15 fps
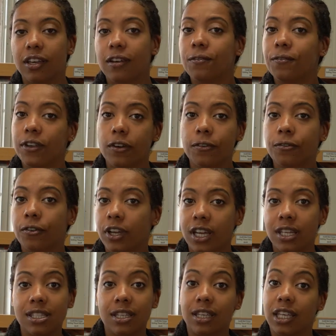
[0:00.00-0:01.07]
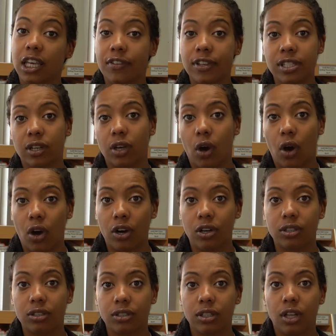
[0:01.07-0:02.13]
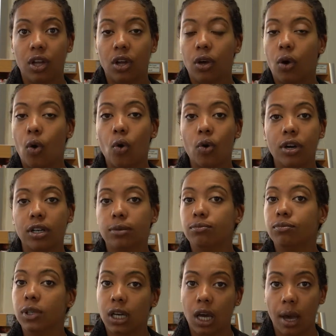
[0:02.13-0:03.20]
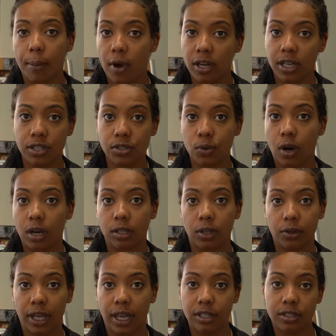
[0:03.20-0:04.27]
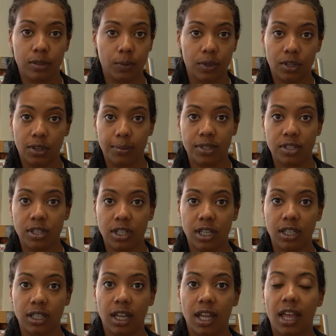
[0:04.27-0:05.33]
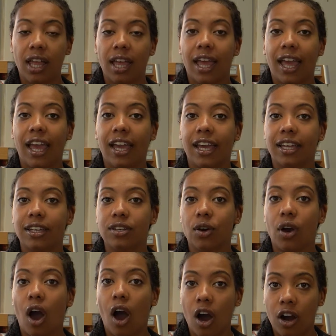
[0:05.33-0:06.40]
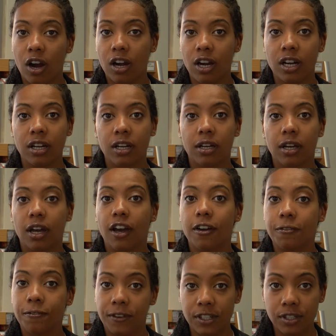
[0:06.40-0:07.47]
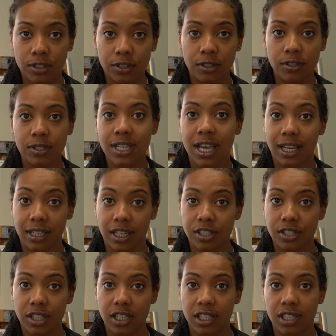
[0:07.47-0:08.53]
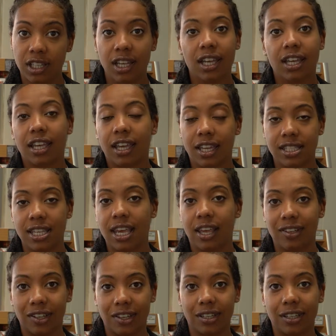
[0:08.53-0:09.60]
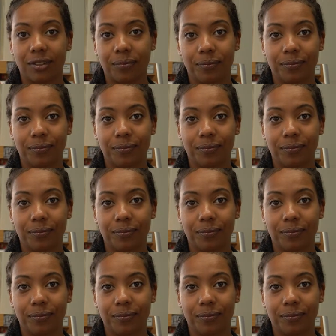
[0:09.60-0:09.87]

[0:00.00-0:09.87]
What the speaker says: feel free to give us a call or come on into our location with your machine, and our official technician can take a look.